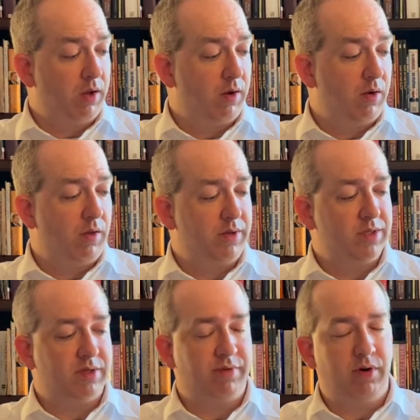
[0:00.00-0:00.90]
This is
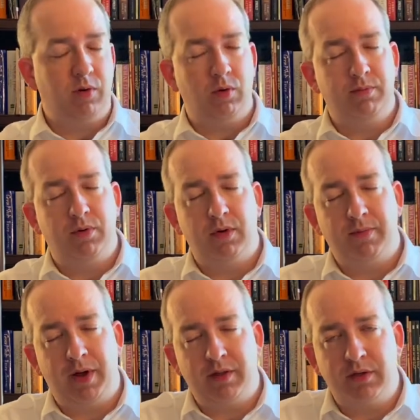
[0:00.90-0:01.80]
a very old book
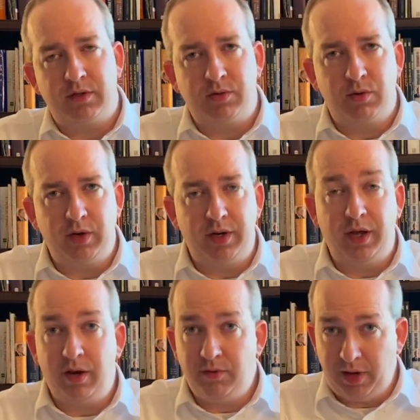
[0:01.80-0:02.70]
by the historian
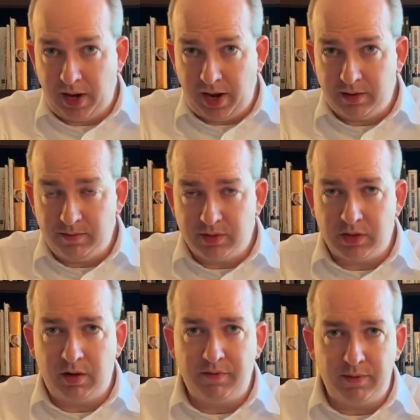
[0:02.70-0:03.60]
Henry Adams
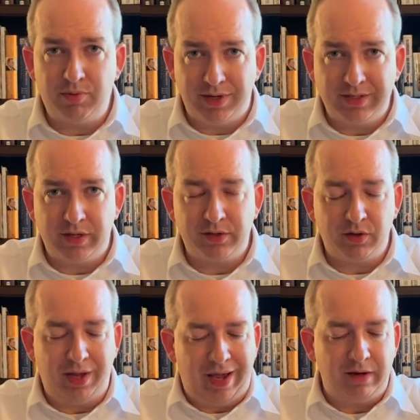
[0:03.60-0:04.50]
of the Presidential
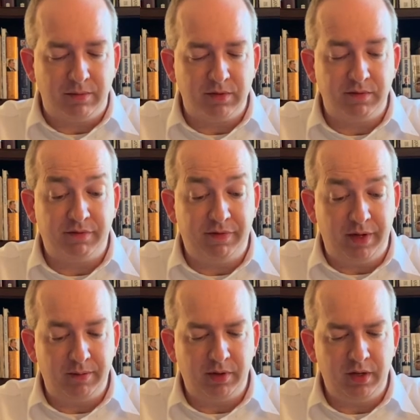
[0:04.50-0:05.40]
Adams
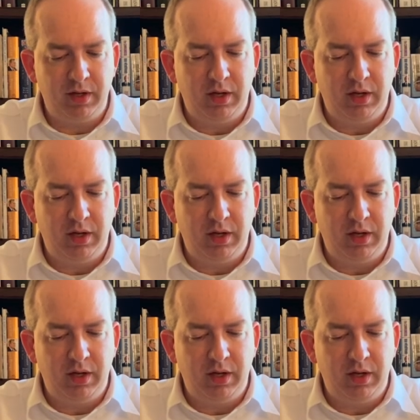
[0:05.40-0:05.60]
family.